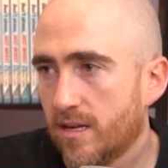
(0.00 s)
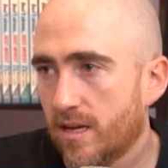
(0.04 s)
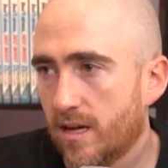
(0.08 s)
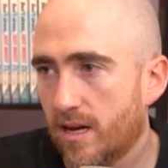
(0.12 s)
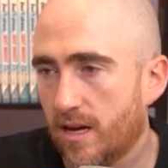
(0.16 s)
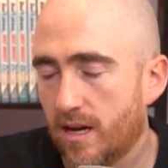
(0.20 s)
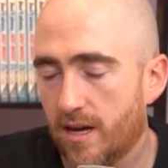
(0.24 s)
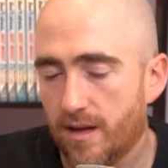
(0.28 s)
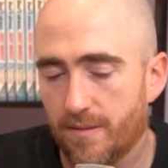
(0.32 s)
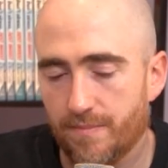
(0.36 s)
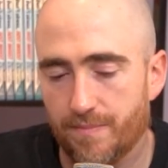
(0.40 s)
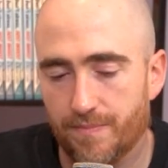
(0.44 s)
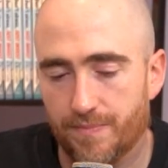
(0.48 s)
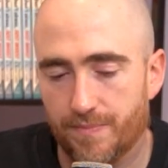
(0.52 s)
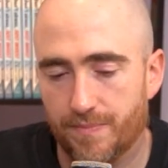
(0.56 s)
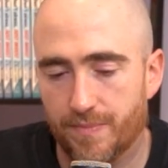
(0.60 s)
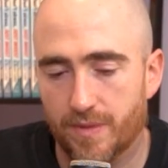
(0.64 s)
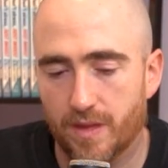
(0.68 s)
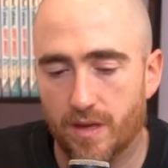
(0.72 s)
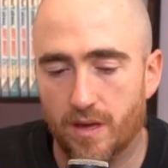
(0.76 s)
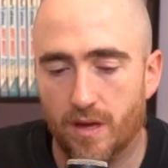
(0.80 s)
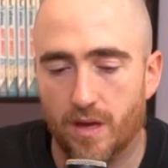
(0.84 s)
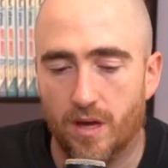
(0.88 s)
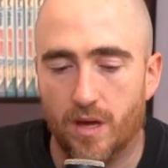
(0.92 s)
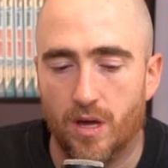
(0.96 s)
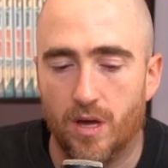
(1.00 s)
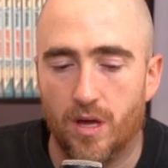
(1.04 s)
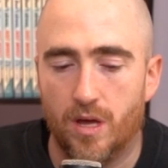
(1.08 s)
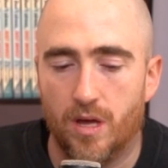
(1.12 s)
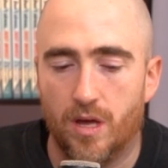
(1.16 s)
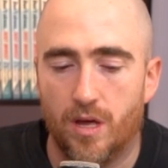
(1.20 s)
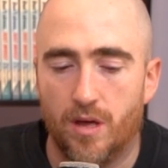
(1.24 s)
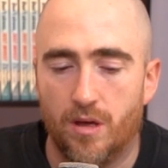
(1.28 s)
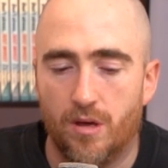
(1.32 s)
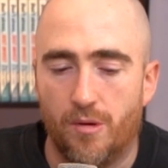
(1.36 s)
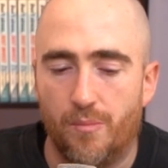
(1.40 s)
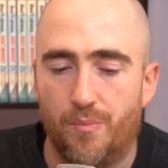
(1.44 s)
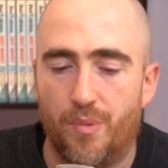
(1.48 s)

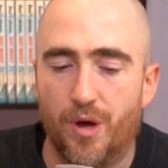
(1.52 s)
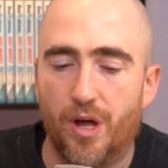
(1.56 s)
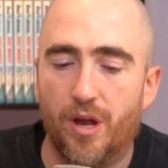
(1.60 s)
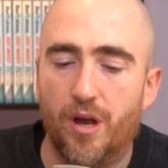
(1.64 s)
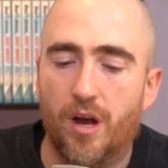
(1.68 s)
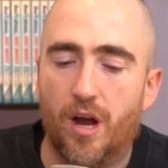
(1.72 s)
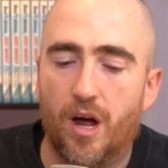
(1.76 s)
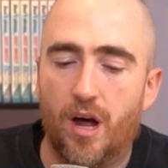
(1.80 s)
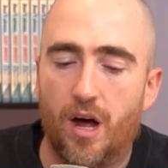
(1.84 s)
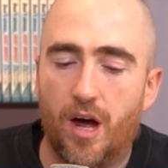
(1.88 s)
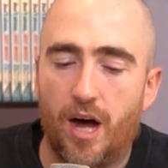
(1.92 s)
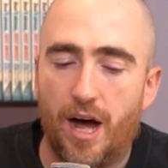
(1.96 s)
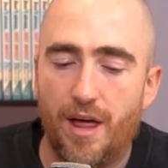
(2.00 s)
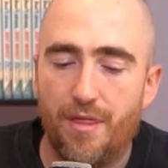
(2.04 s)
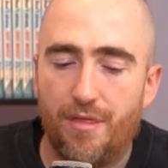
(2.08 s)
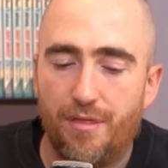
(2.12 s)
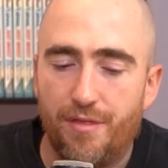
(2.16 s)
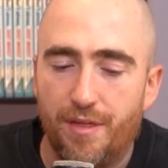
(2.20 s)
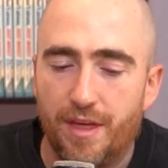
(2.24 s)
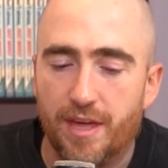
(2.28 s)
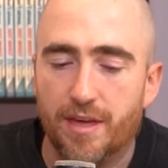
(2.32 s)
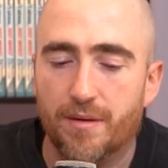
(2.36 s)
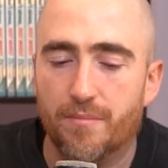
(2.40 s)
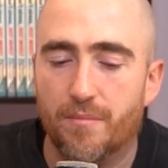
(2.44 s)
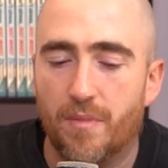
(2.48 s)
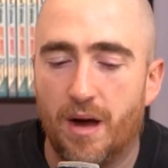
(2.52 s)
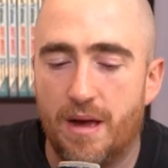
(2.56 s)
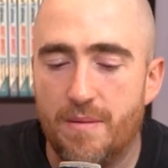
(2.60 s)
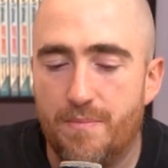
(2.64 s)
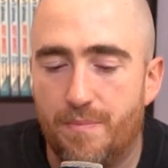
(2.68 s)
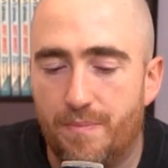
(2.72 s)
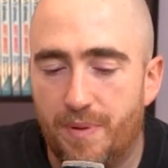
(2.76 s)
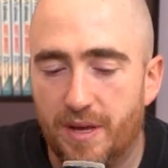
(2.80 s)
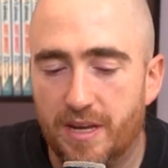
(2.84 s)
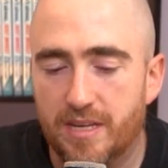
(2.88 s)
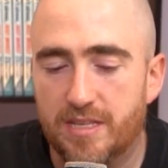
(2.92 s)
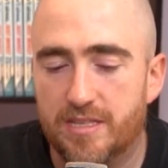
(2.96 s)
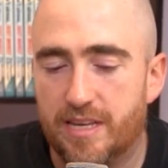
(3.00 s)
But I think my
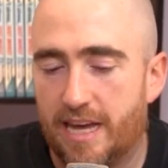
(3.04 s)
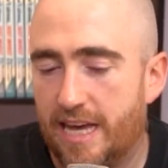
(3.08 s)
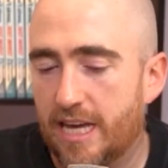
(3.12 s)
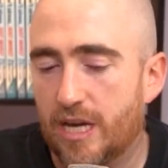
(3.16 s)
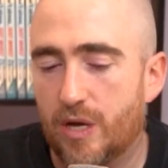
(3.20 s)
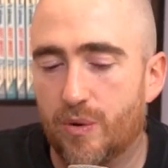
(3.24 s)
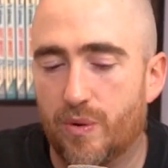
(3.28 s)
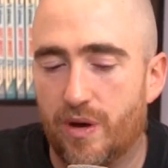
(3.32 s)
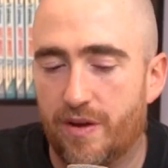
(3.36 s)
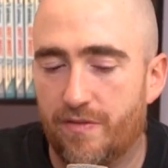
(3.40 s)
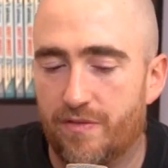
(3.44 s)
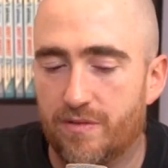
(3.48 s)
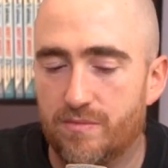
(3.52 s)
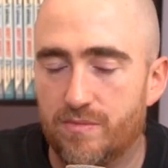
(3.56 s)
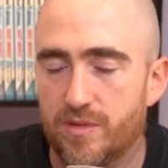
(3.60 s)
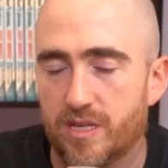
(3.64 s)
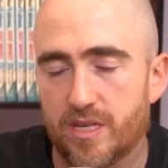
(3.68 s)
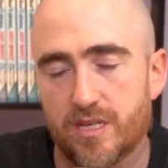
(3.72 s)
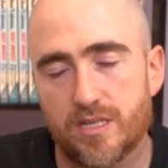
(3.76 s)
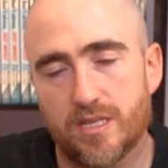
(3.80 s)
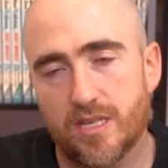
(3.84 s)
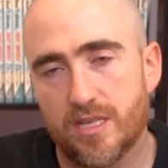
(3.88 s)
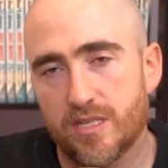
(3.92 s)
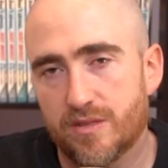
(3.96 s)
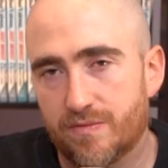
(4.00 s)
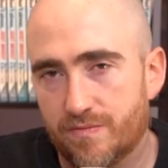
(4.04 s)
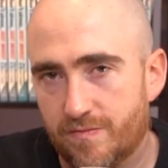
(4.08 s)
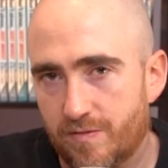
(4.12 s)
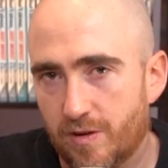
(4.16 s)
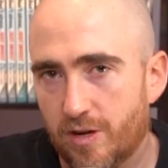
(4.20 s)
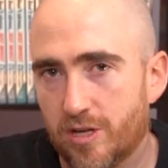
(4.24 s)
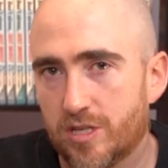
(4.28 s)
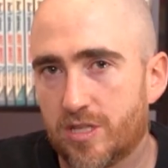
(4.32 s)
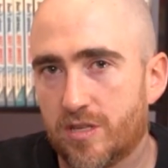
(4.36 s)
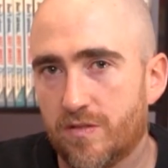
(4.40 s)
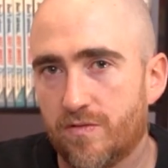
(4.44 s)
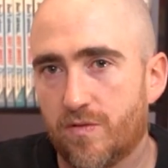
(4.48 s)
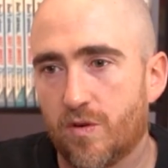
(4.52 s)
big takeaway from this is,
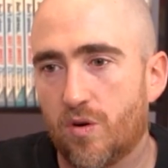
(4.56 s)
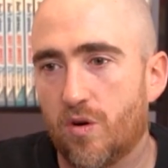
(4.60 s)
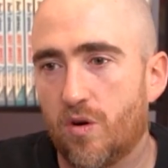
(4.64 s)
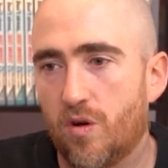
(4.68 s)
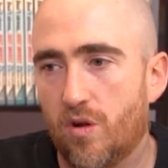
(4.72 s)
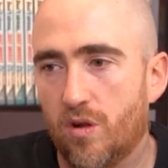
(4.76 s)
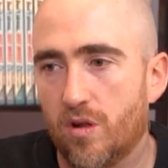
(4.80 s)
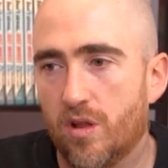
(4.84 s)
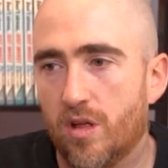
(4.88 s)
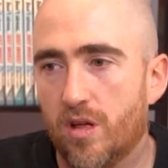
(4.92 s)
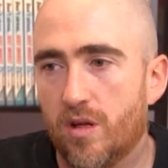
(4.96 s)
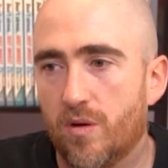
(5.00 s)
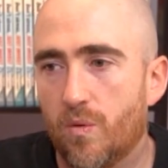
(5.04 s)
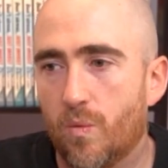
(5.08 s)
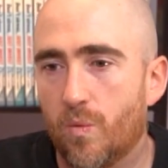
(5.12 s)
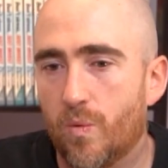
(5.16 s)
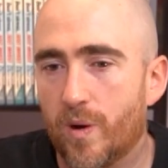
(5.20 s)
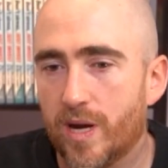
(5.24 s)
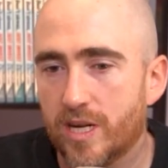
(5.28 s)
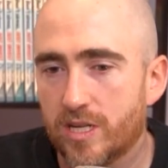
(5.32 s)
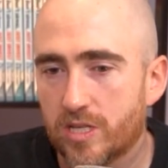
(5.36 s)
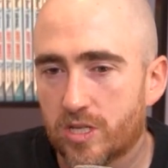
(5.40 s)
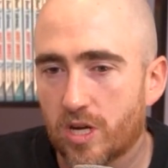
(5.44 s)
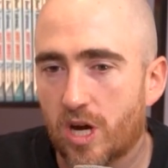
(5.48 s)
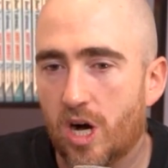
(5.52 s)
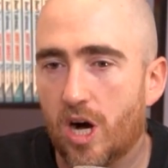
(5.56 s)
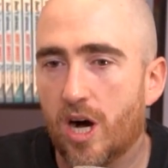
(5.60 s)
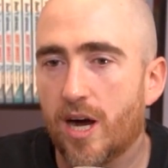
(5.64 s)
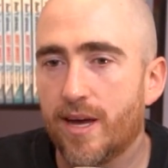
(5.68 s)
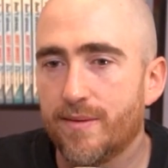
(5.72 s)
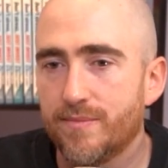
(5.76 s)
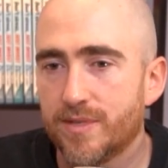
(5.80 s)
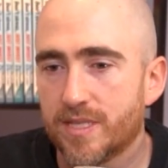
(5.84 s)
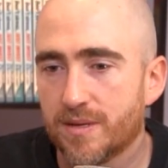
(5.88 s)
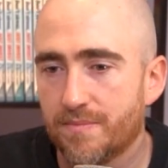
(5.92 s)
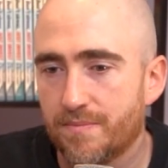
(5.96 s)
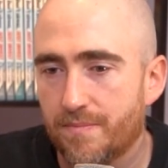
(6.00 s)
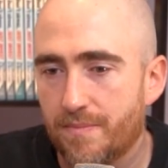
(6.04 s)
first of all, when
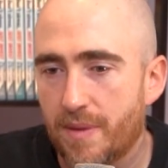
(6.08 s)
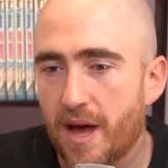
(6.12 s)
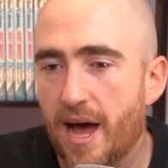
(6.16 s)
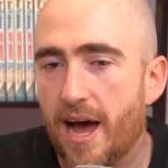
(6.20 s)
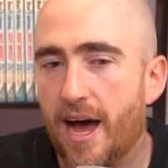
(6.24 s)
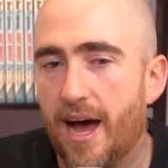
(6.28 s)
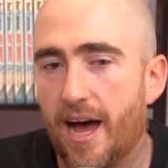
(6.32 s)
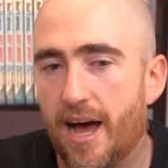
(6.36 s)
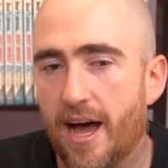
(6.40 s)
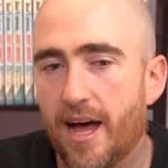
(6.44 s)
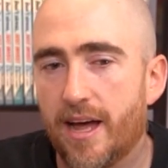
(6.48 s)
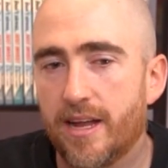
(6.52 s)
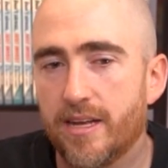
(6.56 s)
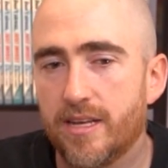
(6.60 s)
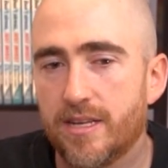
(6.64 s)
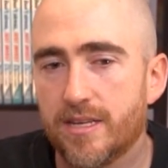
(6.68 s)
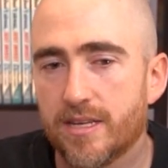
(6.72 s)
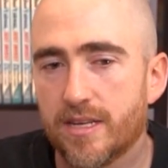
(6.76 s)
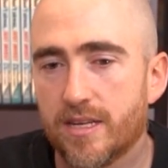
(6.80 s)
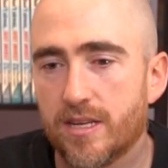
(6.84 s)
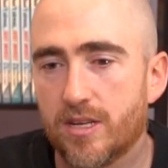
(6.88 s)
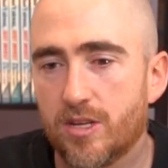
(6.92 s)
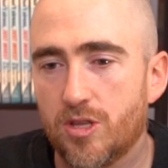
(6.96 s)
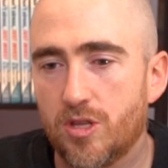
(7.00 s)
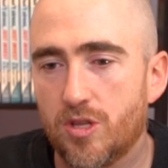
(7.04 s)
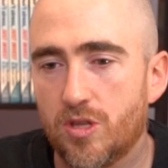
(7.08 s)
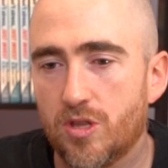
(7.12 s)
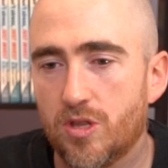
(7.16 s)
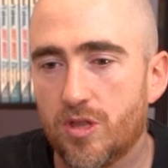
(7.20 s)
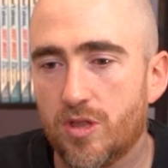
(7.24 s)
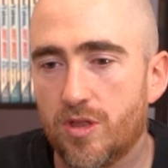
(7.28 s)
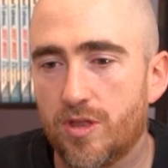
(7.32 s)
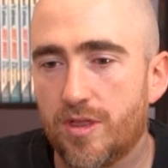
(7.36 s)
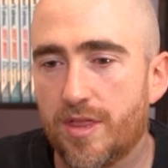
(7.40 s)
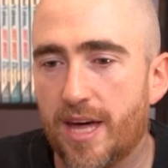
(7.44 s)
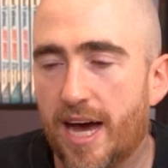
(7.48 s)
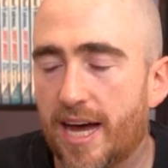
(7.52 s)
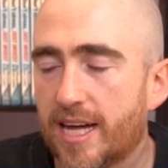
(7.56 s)
times are bad,
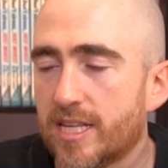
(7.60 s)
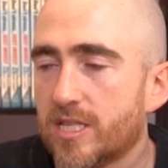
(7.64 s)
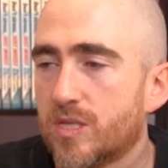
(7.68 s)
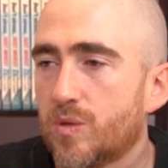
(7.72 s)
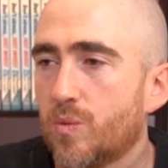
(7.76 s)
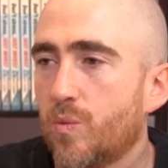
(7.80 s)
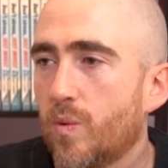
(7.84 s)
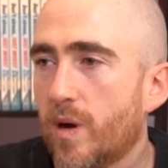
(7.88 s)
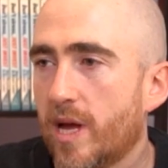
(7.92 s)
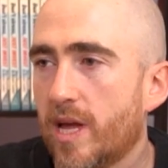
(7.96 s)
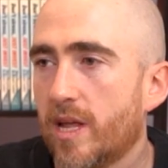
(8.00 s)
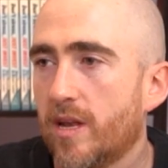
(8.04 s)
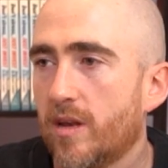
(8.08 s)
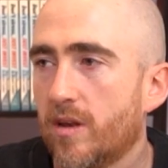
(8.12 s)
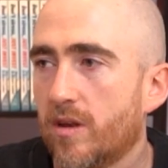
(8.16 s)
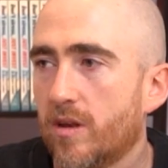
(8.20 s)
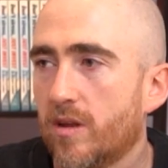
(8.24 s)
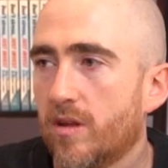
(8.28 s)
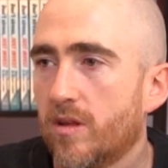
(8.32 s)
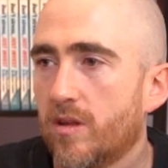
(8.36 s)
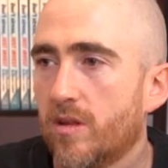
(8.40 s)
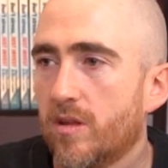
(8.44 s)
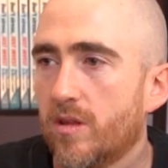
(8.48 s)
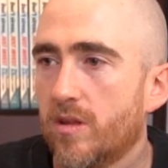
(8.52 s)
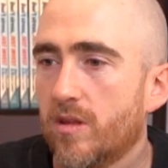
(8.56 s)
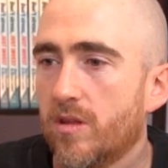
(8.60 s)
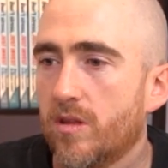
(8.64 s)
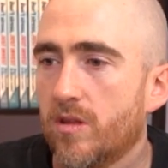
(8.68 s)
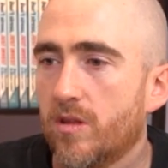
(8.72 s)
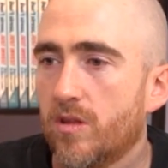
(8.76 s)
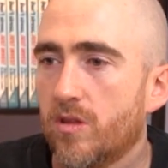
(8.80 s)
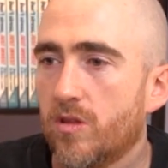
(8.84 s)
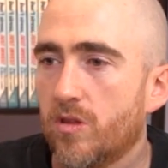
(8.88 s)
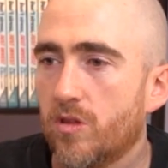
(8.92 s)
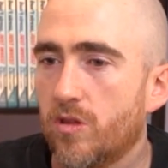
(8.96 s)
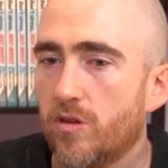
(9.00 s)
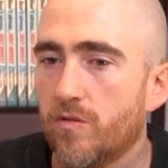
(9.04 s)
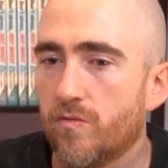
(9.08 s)
that's when
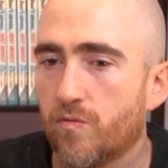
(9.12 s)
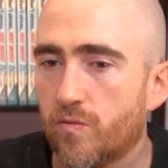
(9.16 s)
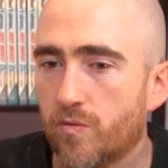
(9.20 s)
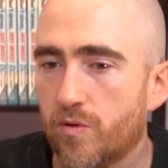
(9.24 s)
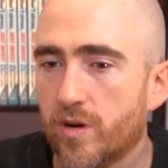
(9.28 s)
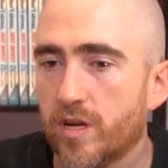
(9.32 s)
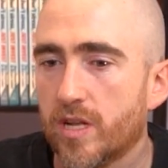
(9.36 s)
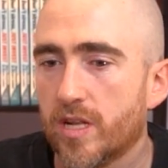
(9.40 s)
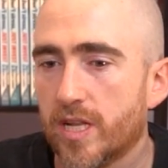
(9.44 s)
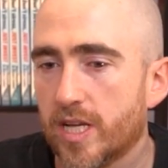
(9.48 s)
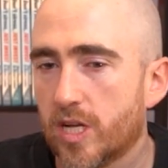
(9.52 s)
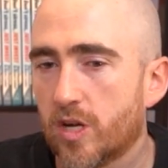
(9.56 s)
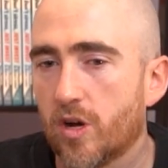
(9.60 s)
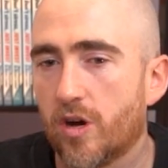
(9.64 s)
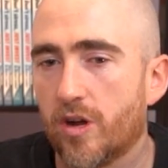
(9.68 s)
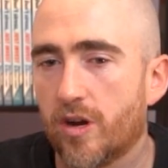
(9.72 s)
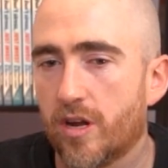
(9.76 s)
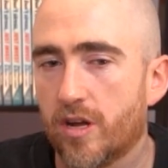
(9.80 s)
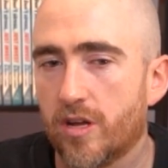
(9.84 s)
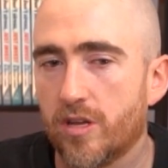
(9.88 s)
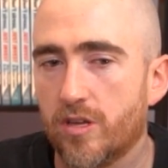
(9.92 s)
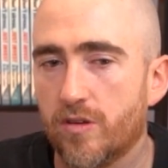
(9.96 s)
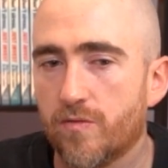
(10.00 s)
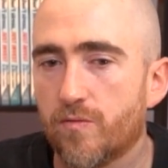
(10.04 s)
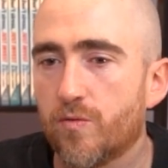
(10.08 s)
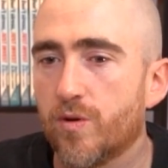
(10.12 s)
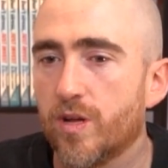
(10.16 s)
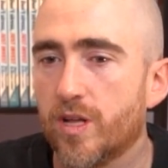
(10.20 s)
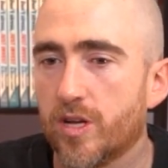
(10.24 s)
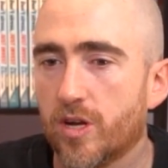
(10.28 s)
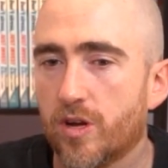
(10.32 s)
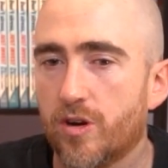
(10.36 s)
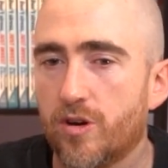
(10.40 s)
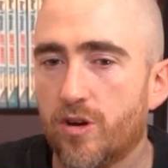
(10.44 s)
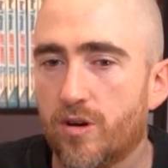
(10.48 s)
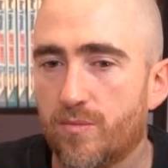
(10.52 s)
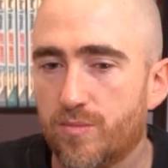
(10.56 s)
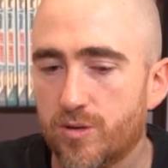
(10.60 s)
you've really got
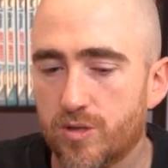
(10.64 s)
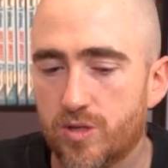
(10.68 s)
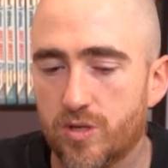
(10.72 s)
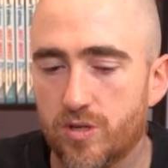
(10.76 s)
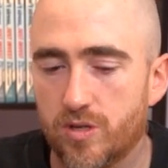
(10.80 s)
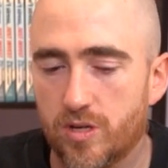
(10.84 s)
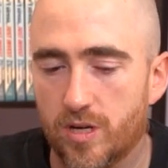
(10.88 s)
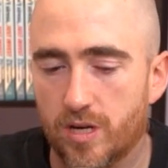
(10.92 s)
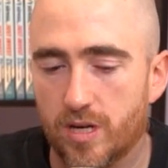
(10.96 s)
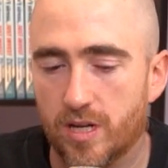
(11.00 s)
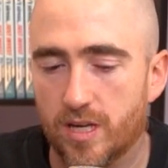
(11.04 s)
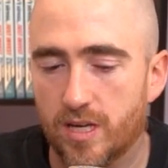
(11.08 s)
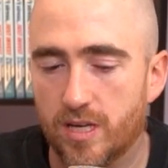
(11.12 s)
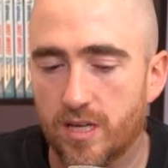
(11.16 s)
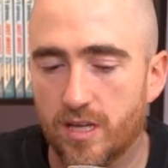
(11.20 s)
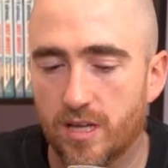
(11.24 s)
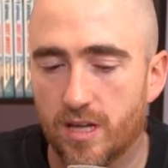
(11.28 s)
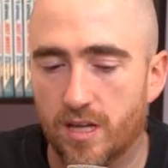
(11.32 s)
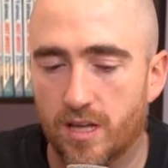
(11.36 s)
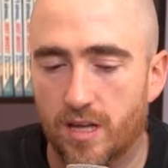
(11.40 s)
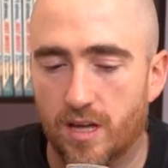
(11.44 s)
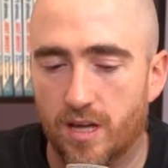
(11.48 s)
an opportunity.